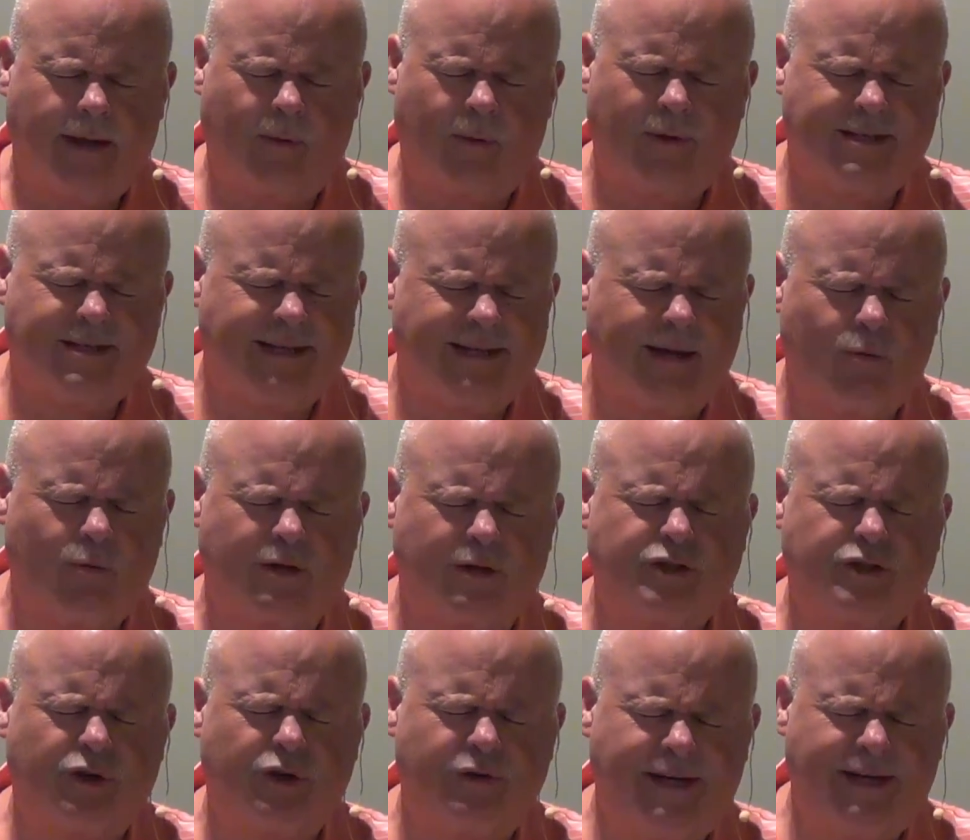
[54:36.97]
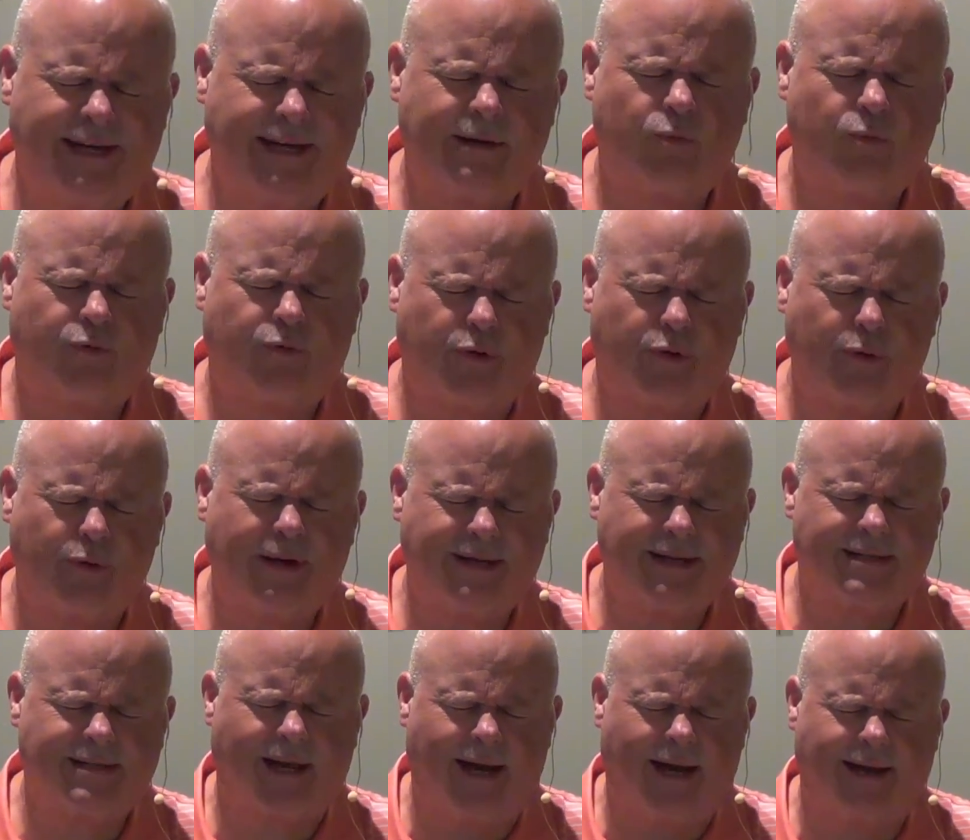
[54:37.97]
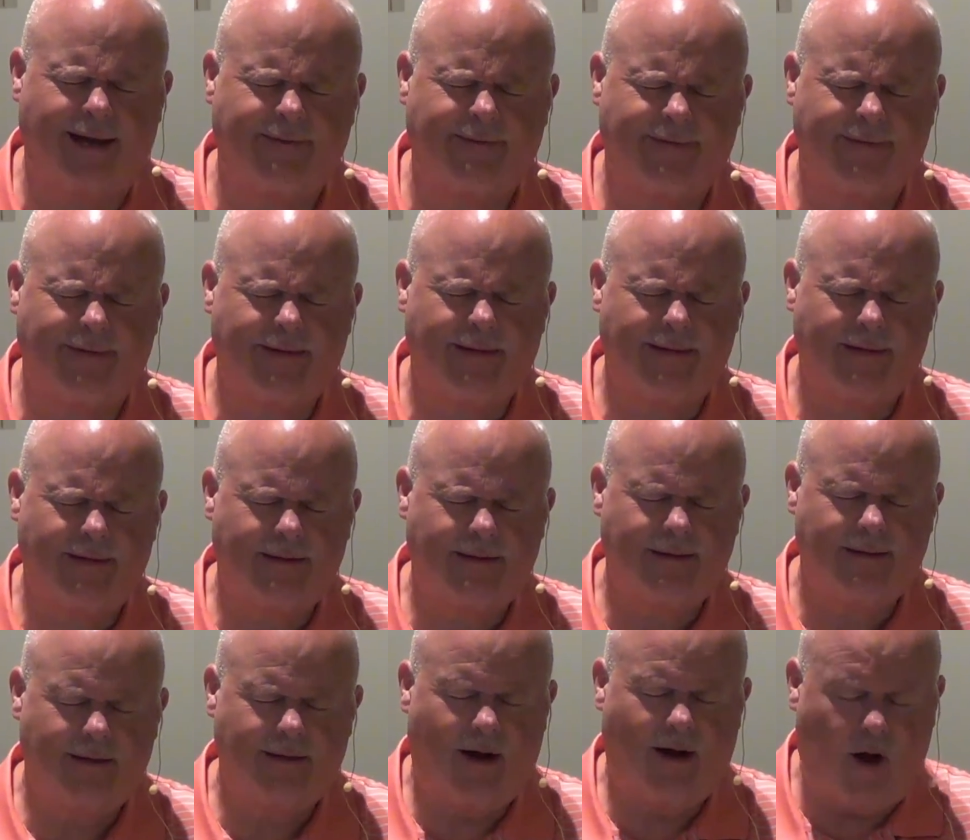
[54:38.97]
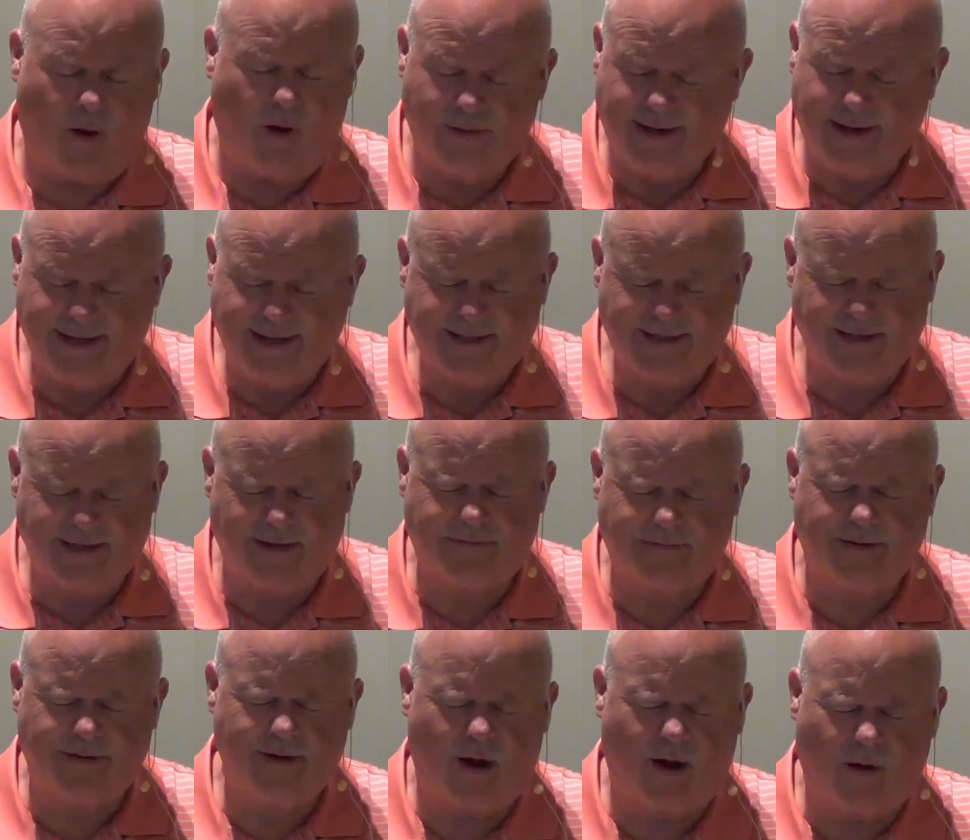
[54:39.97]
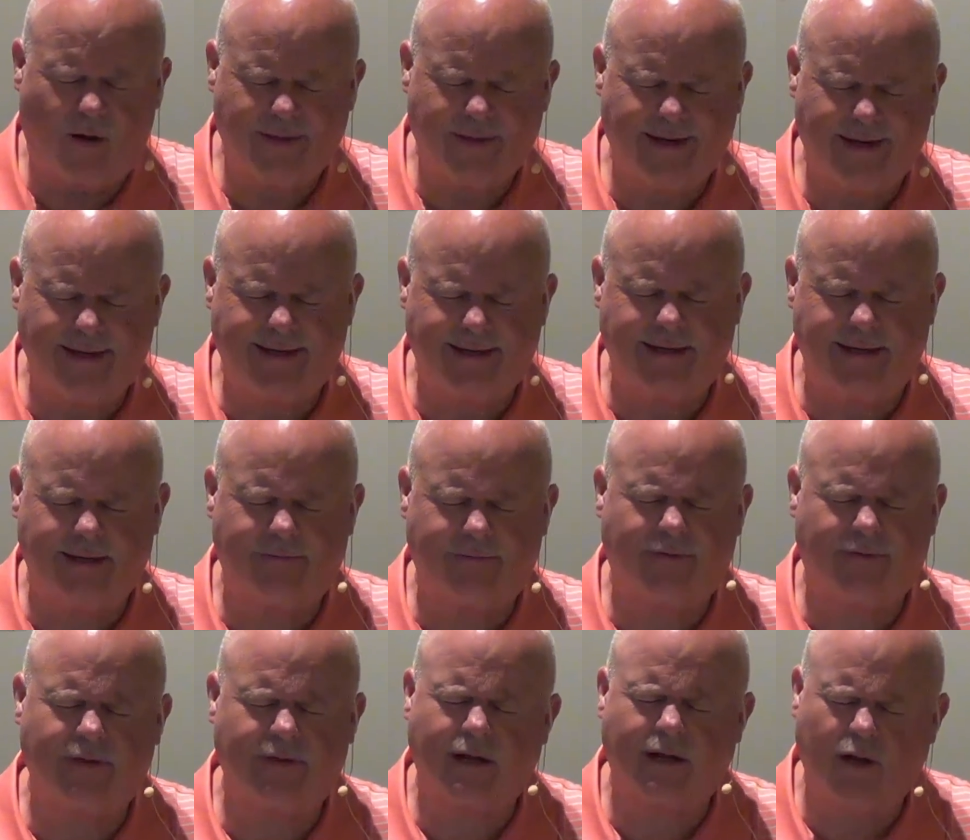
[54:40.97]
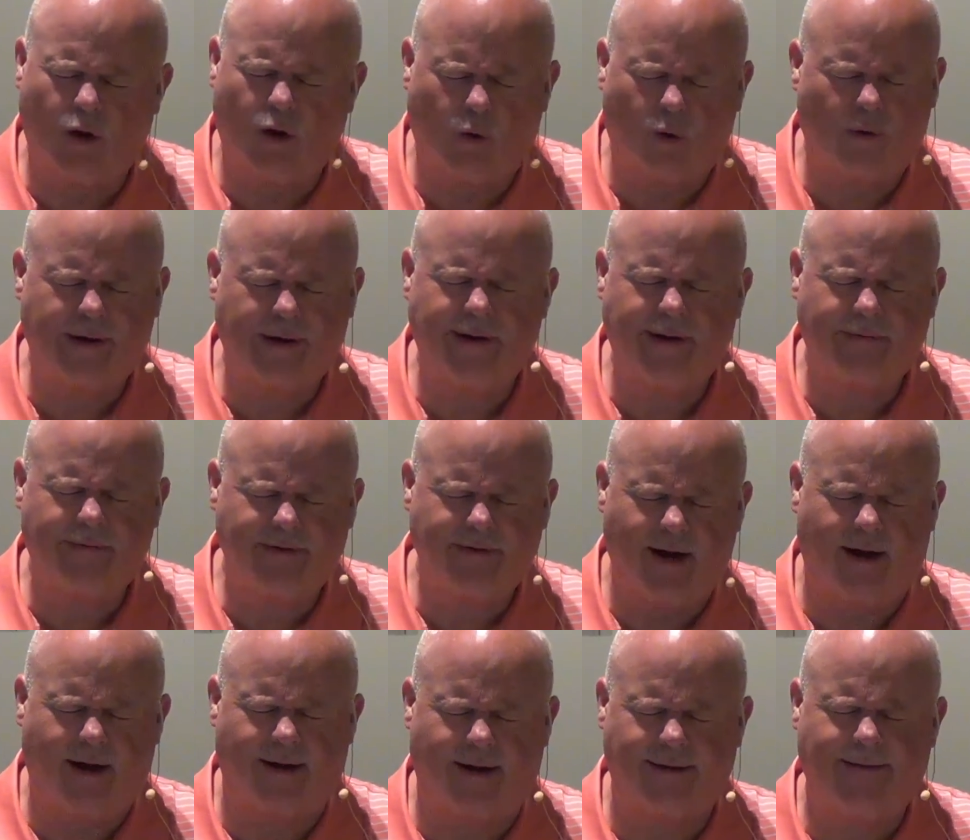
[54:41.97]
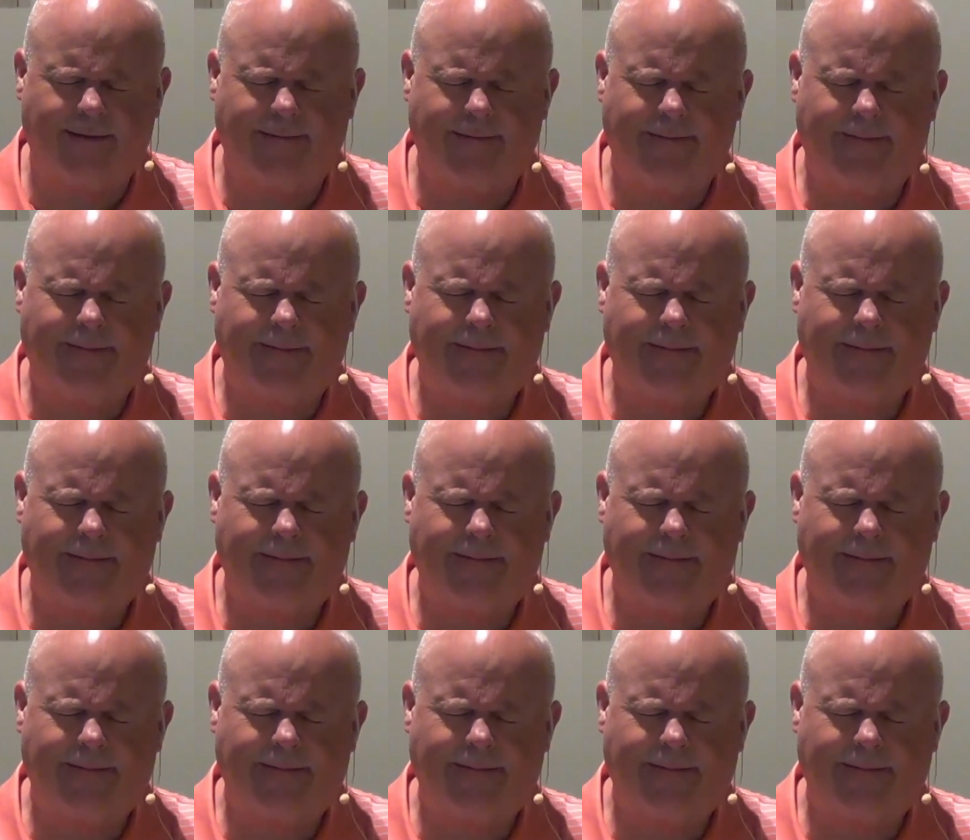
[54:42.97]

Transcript: and we see what you did through his life, all that he suffered, all that he did for the glory of God.